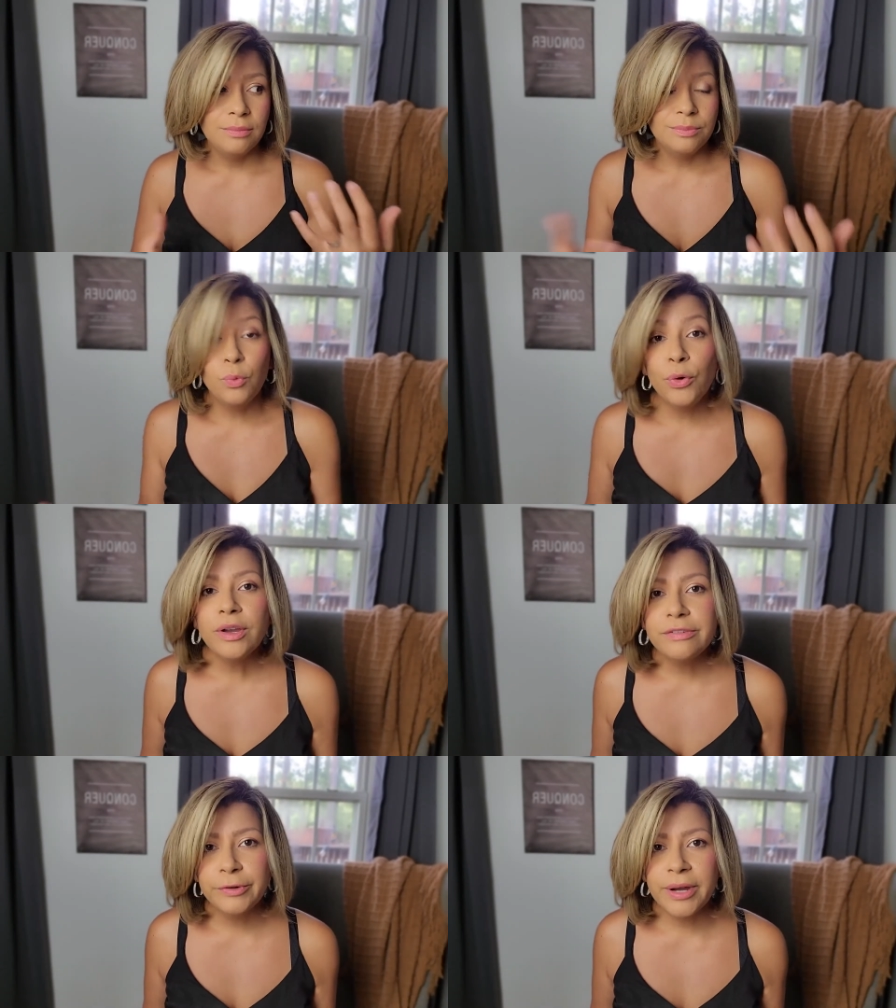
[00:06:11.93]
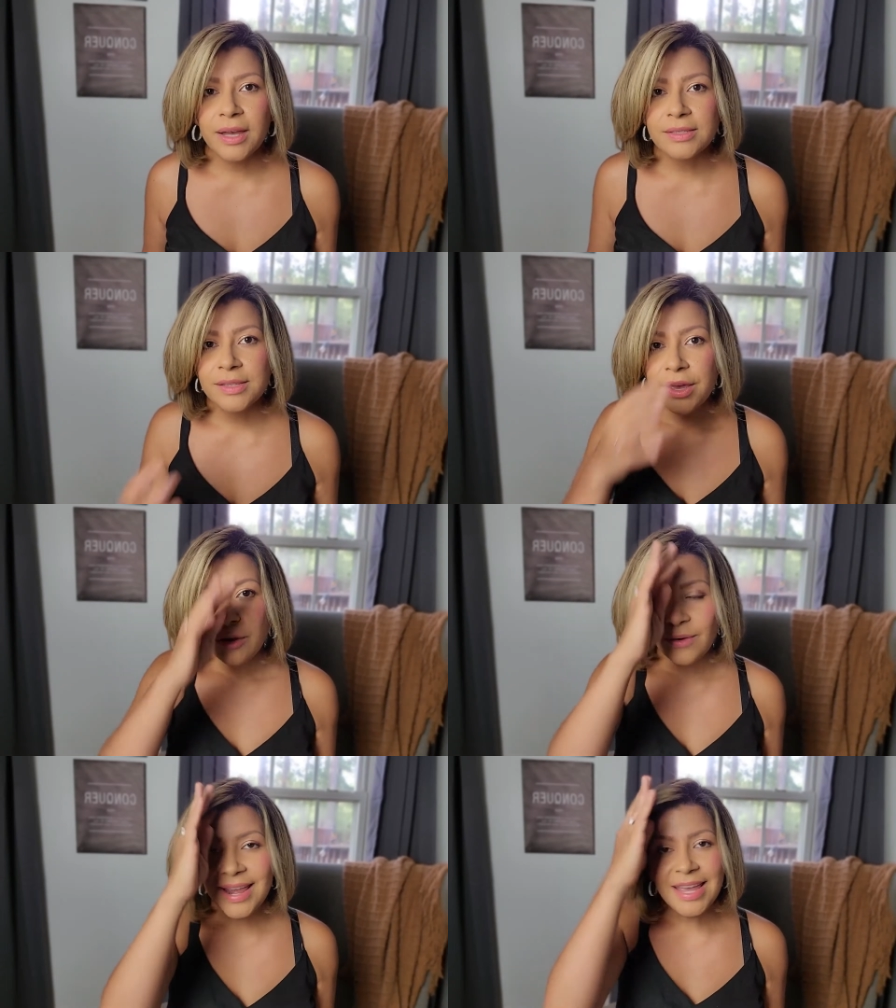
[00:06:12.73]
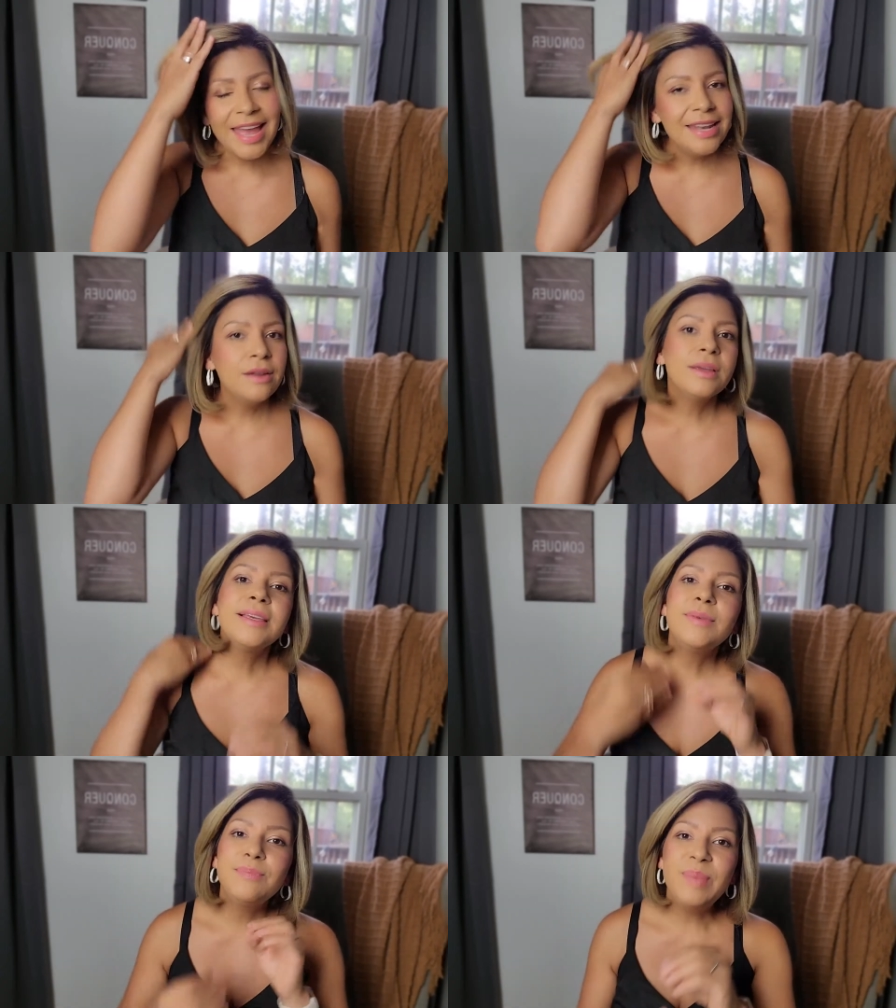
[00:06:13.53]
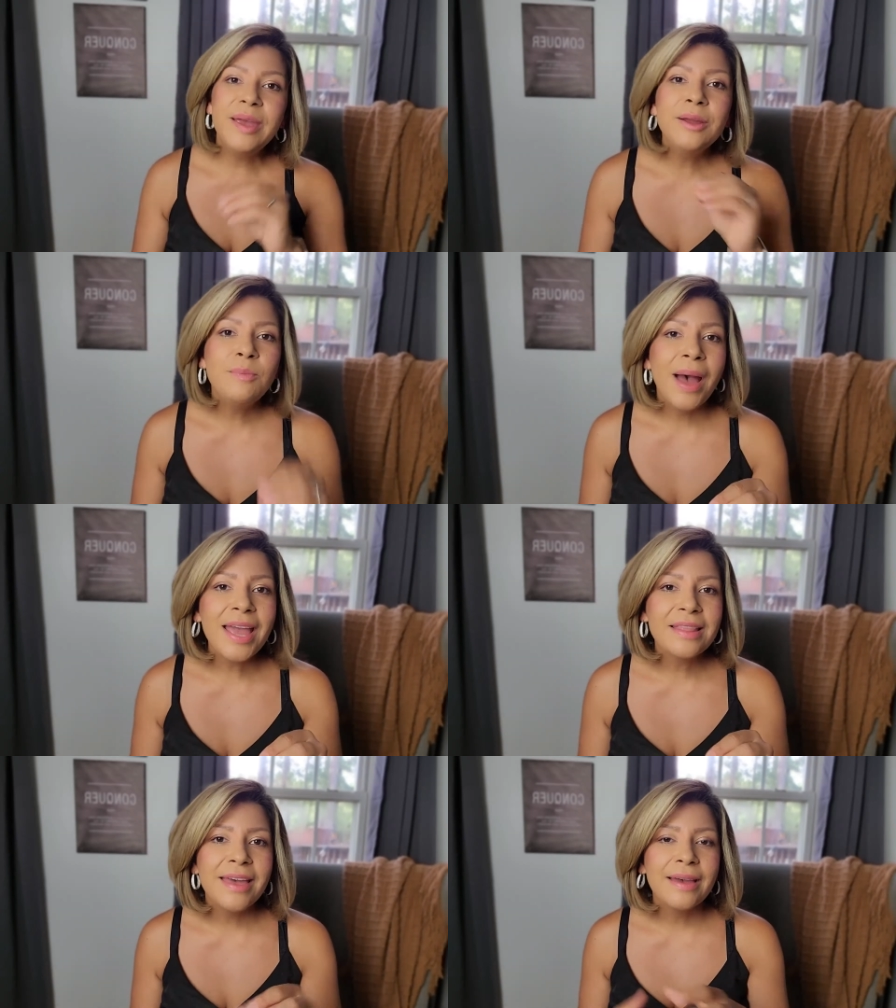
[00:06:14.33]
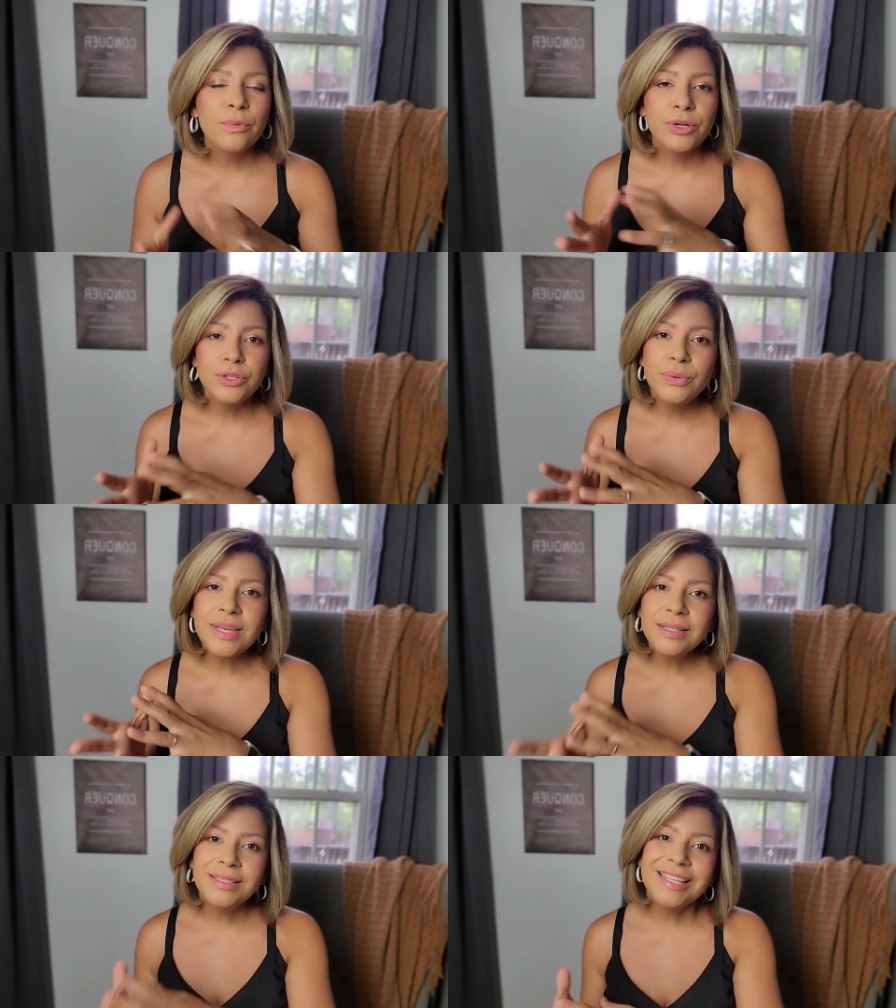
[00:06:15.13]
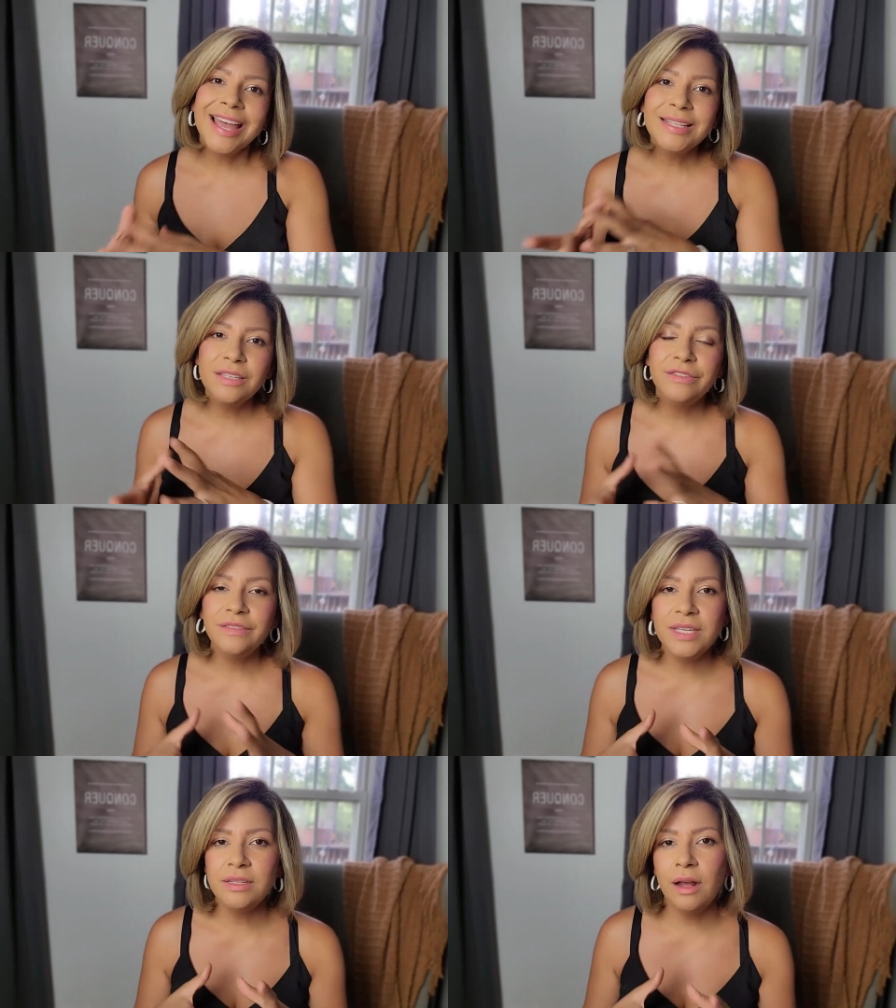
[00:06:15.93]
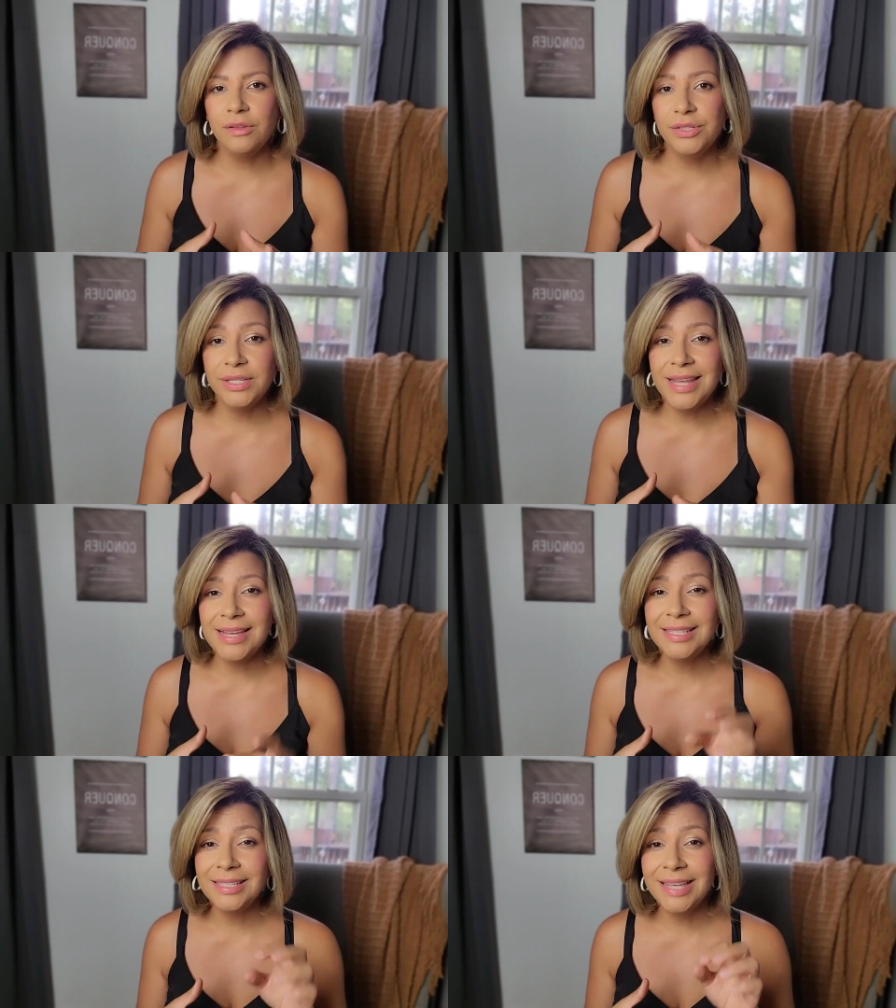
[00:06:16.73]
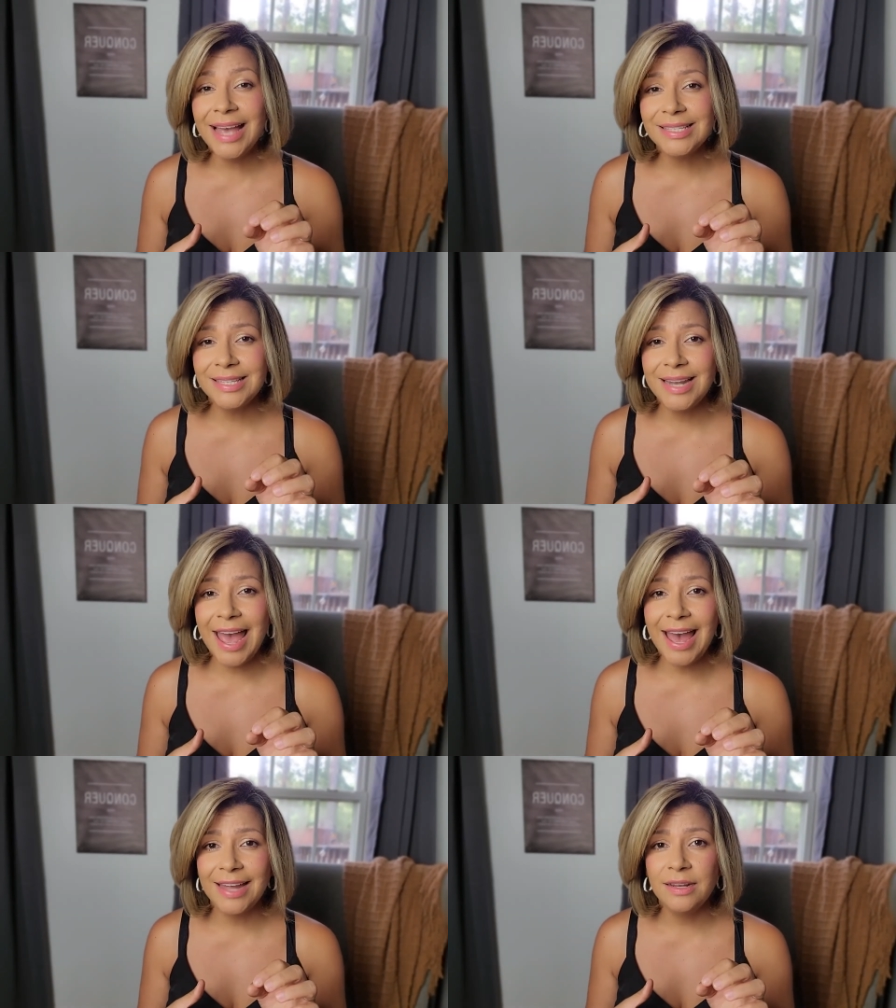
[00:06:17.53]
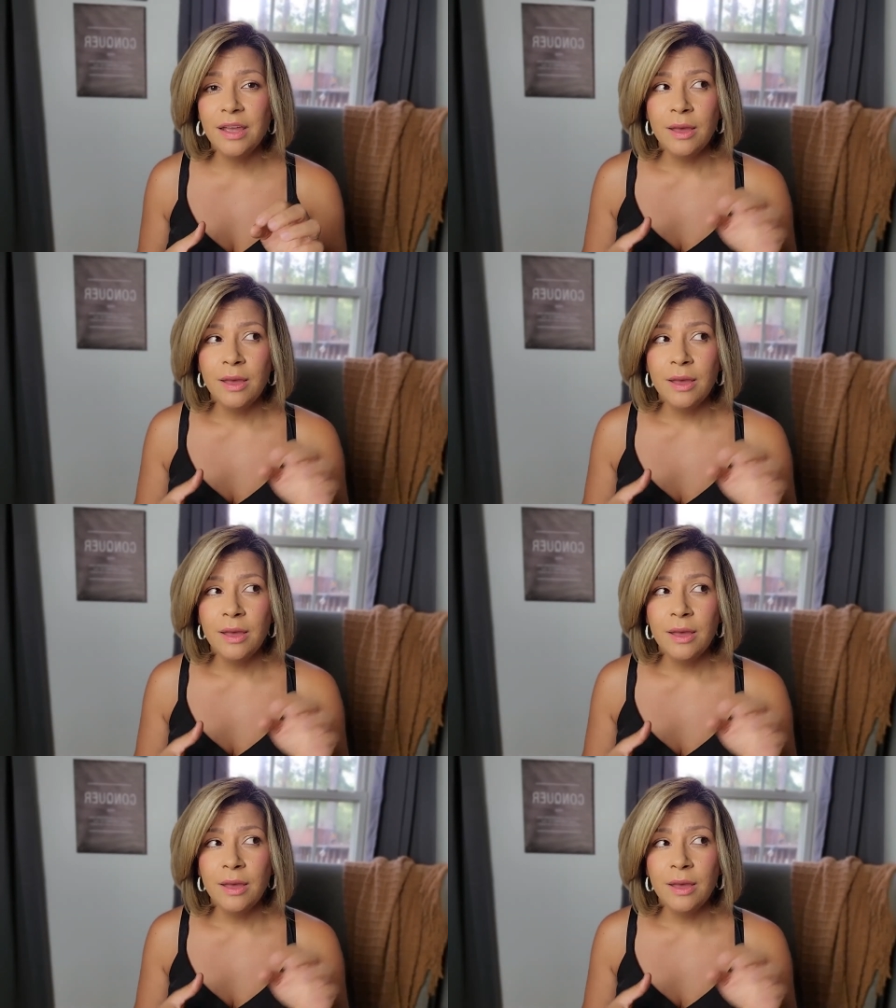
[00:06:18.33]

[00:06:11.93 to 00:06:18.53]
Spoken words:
work for us, right? And bear in mind that we're doing $10 to $15 a day to test an ad.